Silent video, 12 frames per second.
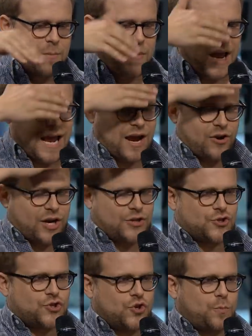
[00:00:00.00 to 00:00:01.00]
my hair
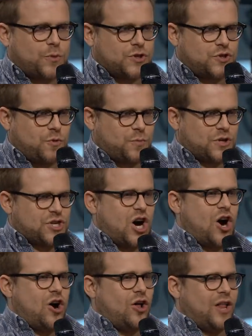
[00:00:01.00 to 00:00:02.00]
gets super, super
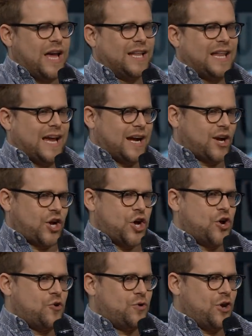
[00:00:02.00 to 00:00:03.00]
tall and like a
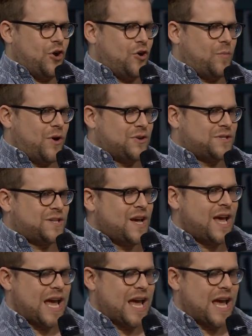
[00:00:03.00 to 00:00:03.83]
cone almost,